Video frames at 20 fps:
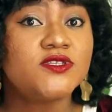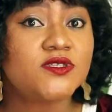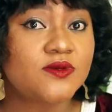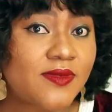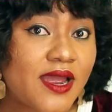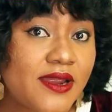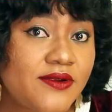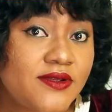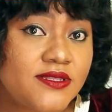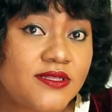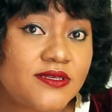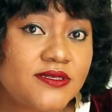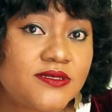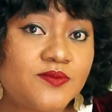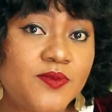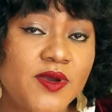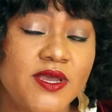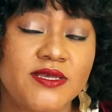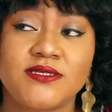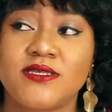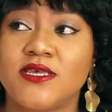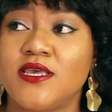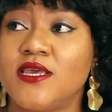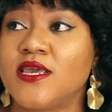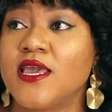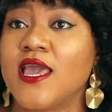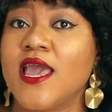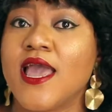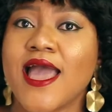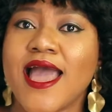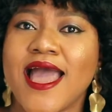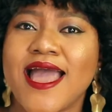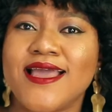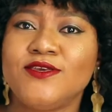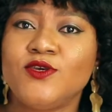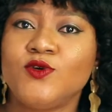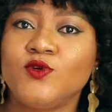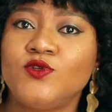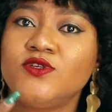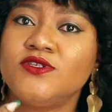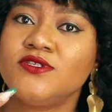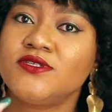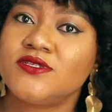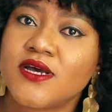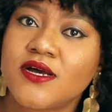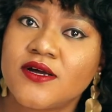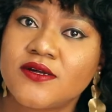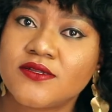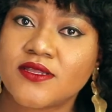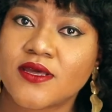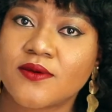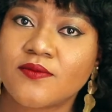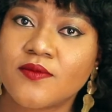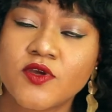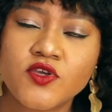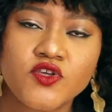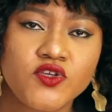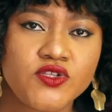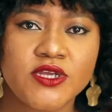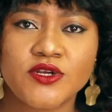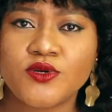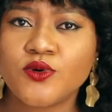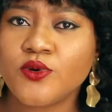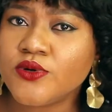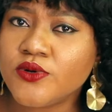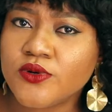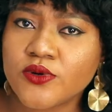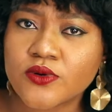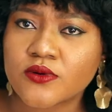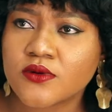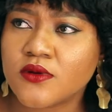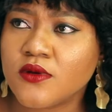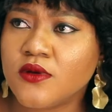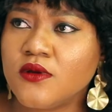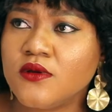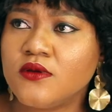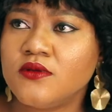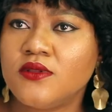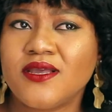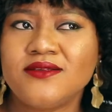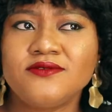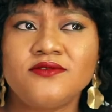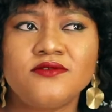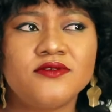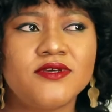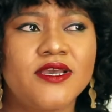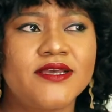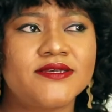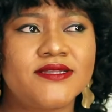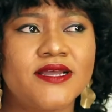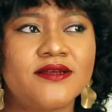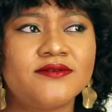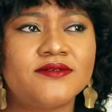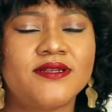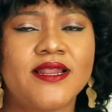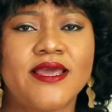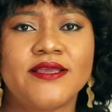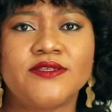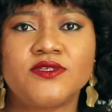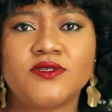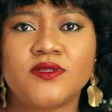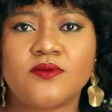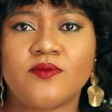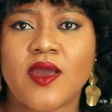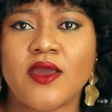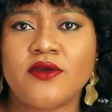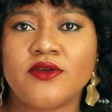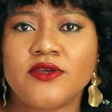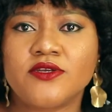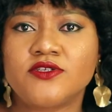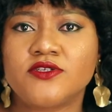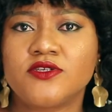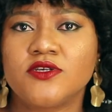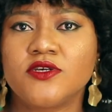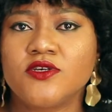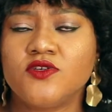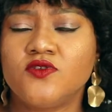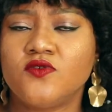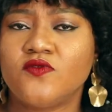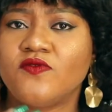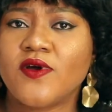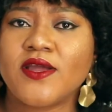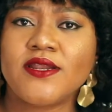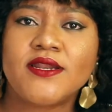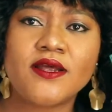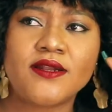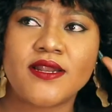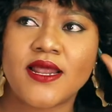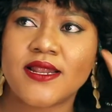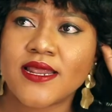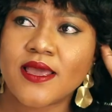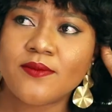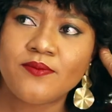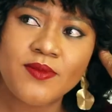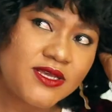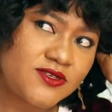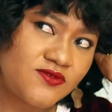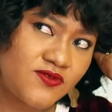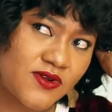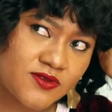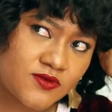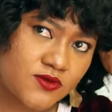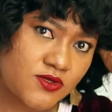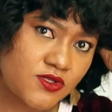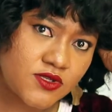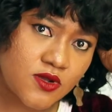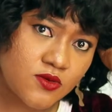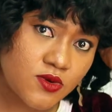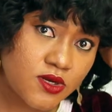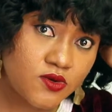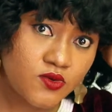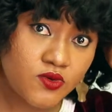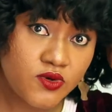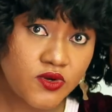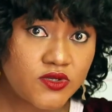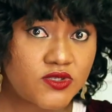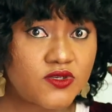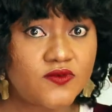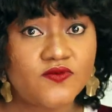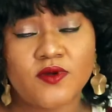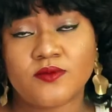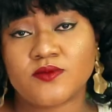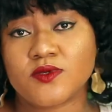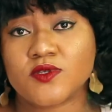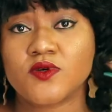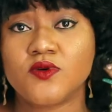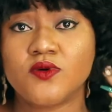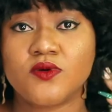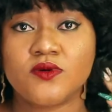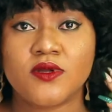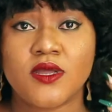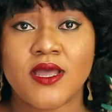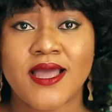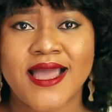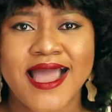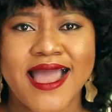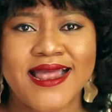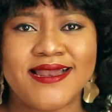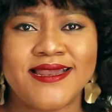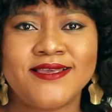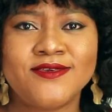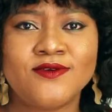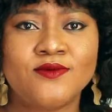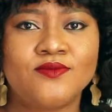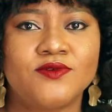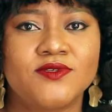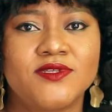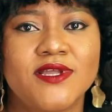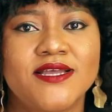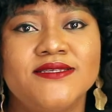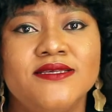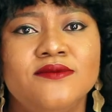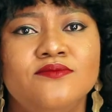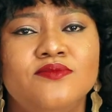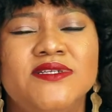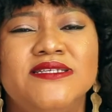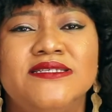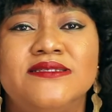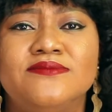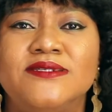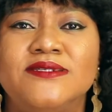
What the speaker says: to marry this person and you didn't tell them, they don't know. Then 2 years down the line to the marriage, you find out that they're best friends with someone who knows you from school. And then you start saying, please,